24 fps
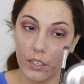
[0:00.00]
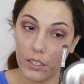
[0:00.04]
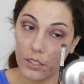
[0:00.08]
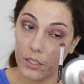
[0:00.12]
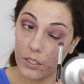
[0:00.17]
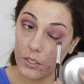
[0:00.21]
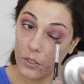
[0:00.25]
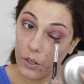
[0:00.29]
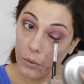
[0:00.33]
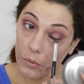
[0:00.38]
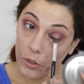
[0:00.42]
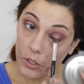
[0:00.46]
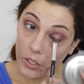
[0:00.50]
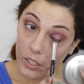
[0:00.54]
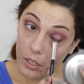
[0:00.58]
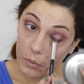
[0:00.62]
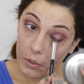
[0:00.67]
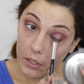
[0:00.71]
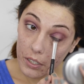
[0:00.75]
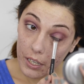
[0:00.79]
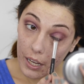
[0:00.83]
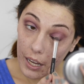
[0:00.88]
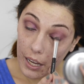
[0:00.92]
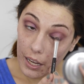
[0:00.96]
So I'm just
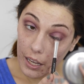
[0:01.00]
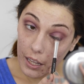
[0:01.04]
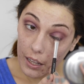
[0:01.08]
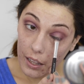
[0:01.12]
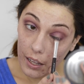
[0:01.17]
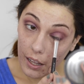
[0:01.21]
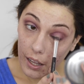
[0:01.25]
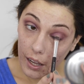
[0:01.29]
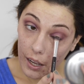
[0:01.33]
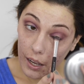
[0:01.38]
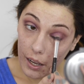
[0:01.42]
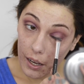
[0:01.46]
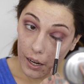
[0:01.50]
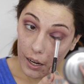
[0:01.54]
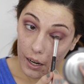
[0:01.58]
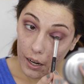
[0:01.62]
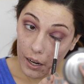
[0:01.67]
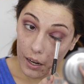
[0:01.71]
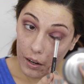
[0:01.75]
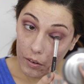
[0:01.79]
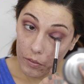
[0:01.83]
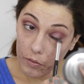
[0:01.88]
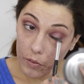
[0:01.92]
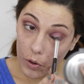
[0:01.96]
going to be taking that
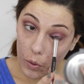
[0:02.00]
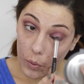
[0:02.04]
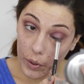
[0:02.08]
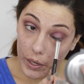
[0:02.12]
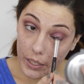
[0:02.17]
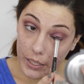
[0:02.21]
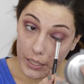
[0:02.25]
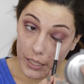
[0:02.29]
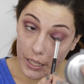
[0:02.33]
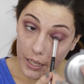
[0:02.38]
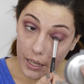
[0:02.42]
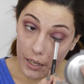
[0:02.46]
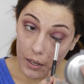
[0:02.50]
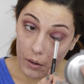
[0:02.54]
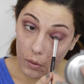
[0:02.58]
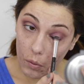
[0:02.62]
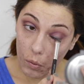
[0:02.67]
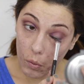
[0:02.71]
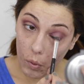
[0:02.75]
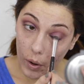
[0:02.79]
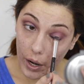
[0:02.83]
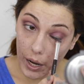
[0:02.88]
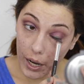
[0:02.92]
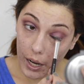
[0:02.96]
and focusing it
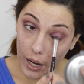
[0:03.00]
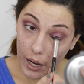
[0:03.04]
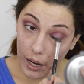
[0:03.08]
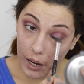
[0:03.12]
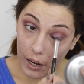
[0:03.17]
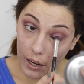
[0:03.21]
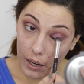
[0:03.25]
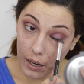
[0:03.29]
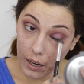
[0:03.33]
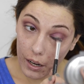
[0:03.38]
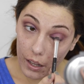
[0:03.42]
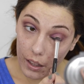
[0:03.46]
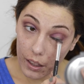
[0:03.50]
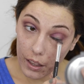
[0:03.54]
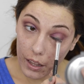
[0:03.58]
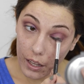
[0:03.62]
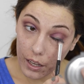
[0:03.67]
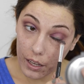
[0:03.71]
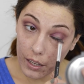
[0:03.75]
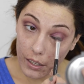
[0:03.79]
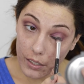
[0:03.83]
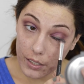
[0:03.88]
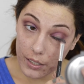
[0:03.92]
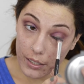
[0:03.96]
right in
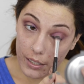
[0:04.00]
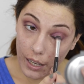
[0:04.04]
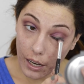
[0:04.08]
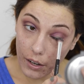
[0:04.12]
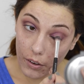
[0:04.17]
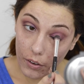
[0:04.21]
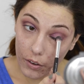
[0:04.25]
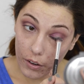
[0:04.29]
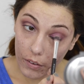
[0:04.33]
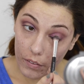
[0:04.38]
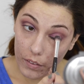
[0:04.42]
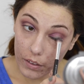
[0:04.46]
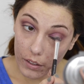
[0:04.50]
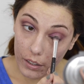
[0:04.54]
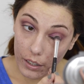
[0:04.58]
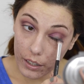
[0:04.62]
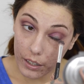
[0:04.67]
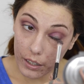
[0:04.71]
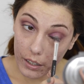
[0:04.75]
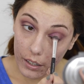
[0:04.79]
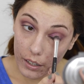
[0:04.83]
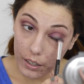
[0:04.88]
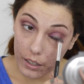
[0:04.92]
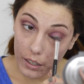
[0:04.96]
the center of the
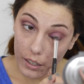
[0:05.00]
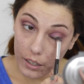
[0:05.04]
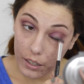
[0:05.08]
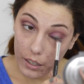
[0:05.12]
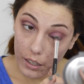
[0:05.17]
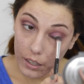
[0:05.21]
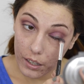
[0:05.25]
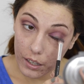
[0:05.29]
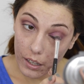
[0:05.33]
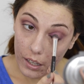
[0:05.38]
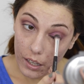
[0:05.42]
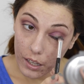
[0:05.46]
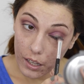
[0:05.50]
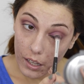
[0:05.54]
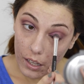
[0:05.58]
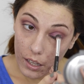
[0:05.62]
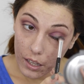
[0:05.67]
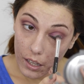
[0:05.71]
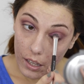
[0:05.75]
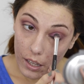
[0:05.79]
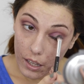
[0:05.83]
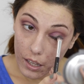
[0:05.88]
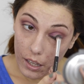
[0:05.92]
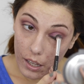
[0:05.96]
lid.
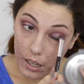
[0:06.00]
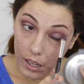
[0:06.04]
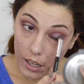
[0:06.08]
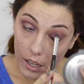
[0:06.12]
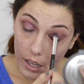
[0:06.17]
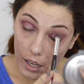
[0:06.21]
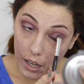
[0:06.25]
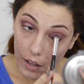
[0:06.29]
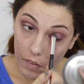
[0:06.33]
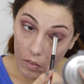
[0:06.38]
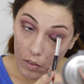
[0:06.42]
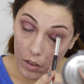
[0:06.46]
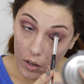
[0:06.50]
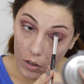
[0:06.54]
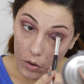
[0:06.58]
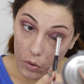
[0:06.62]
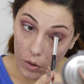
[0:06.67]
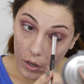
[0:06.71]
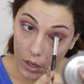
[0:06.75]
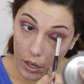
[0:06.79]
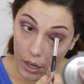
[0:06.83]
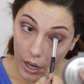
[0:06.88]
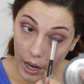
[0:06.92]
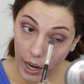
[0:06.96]
And then you
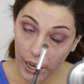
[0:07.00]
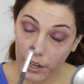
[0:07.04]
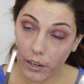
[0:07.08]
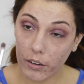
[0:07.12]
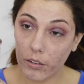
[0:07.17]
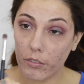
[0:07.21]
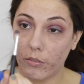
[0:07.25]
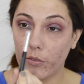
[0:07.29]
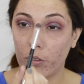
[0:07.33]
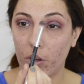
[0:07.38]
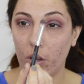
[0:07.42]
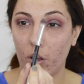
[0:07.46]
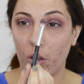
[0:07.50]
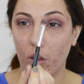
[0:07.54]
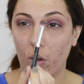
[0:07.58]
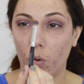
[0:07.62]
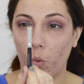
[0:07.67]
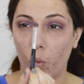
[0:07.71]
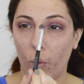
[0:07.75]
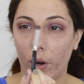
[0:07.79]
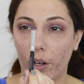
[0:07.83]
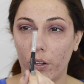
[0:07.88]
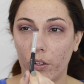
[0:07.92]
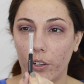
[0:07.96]
can kind of
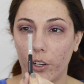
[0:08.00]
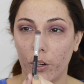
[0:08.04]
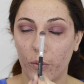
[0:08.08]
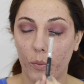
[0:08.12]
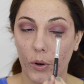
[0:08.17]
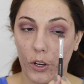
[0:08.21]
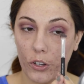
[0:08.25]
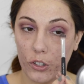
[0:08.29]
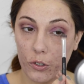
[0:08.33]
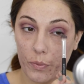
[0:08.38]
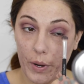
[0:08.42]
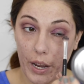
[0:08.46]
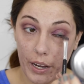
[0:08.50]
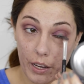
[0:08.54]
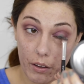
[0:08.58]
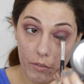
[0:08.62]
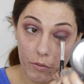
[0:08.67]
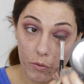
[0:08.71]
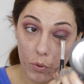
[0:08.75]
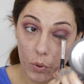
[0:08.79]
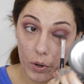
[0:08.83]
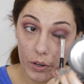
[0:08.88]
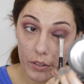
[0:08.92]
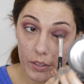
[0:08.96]
wiggle your brush back
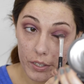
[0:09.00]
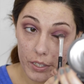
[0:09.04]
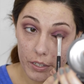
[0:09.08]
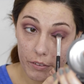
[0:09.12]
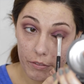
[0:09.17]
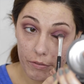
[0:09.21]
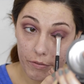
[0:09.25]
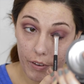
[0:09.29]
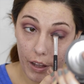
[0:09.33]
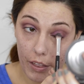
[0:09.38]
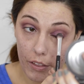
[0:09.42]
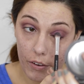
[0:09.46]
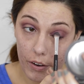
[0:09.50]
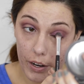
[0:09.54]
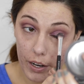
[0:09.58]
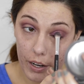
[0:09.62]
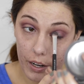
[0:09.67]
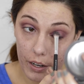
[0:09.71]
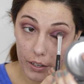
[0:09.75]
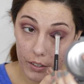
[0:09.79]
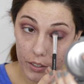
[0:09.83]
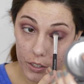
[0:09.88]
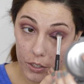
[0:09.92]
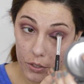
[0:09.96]
and forth to feather
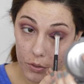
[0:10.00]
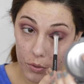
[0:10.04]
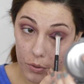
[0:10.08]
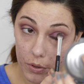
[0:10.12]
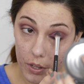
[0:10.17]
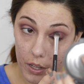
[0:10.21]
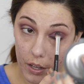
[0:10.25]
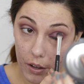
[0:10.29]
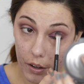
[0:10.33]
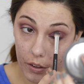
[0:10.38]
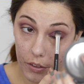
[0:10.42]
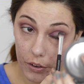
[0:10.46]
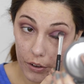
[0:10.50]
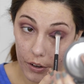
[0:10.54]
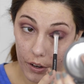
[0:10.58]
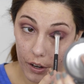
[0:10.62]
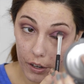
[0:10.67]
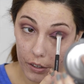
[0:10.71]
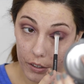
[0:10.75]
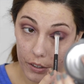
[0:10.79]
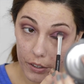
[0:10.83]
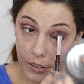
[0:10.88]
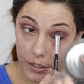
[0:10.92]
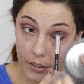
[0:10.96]
it into the other
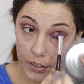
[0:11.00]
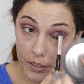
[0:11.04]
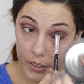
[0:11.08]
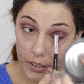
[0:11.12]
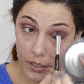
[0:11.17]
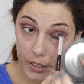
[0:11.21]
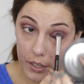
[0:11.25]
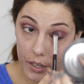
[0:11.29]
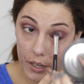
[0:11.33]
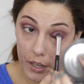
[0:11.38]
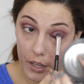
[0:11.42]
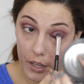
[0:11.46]
colors.